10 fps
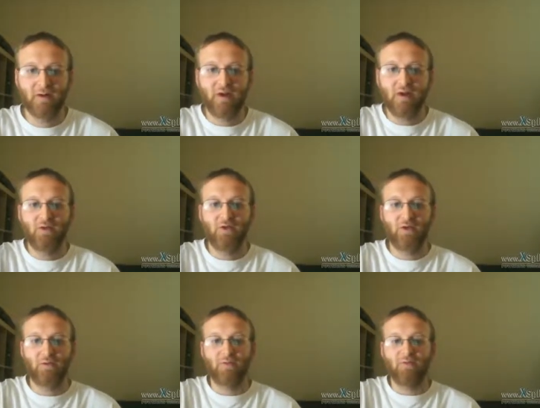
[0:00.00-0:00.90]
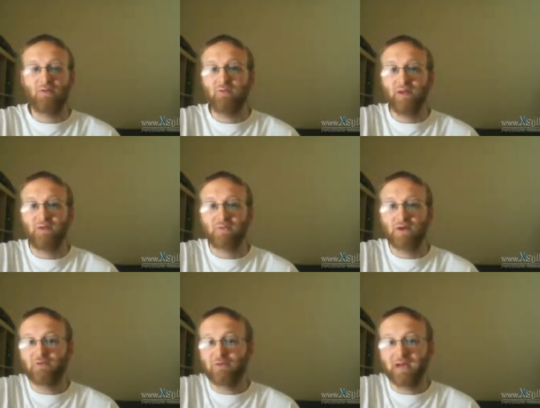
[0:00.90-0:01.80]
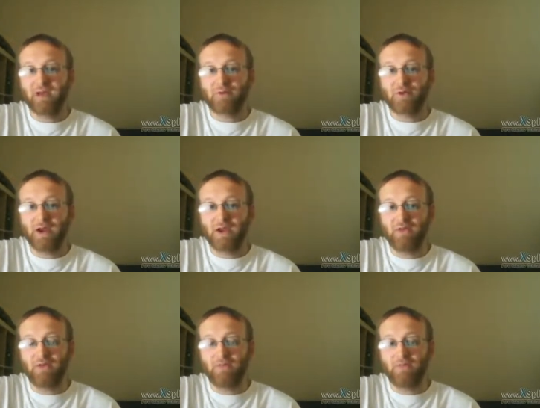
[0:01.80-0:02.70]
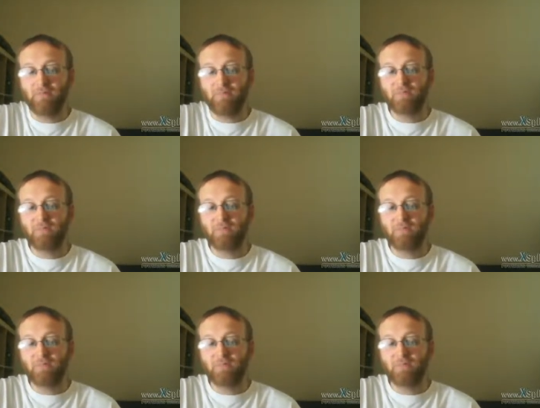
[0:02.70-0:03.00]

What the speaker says: So this has been Retro Gamer 92.